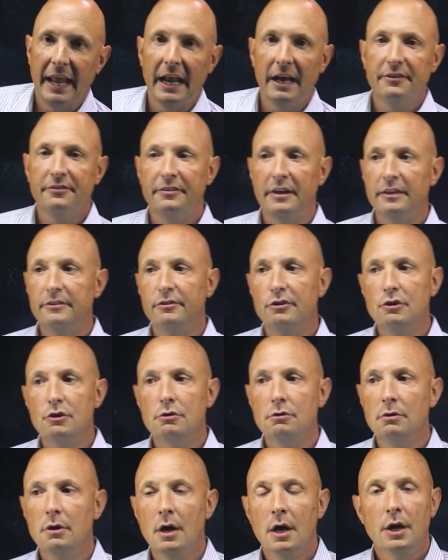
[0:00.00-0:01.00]
I said to
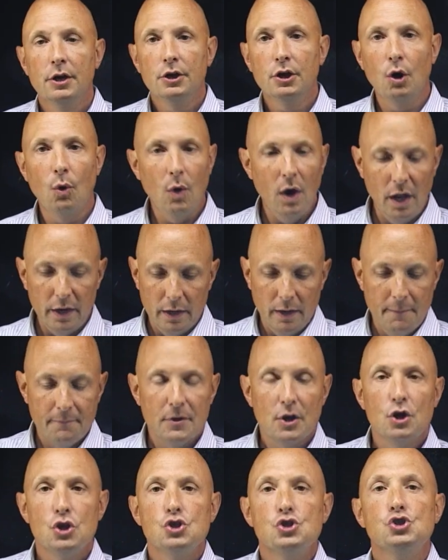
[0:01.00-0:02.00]
you, you know what?
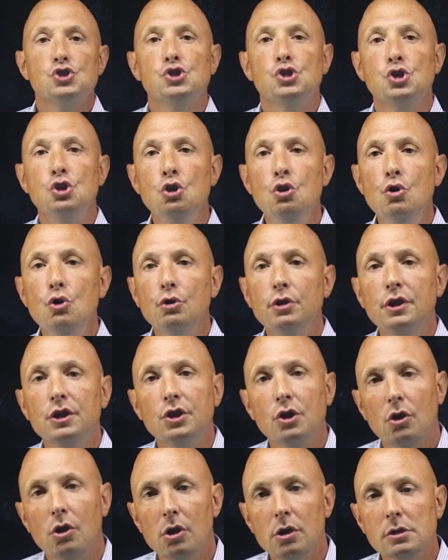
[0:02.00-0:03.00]

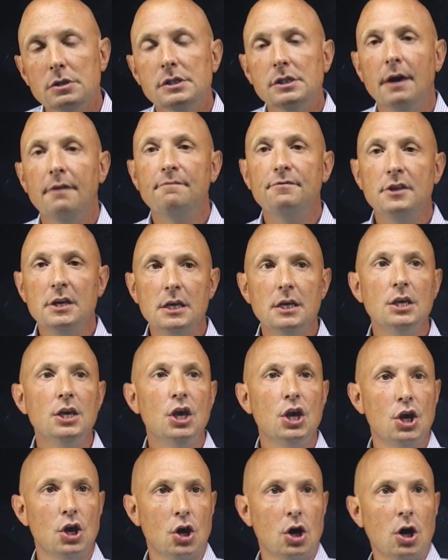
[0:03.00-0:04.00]
2/3 of the
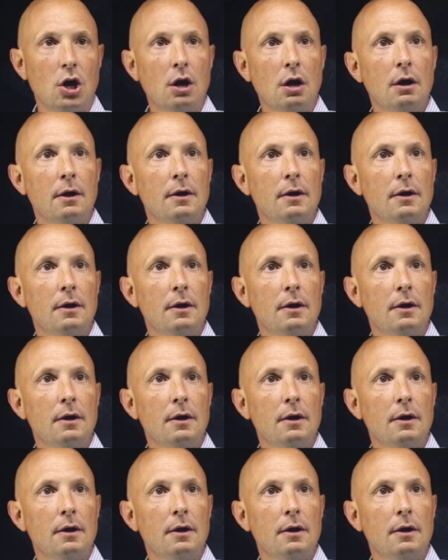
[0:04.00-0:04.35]
year,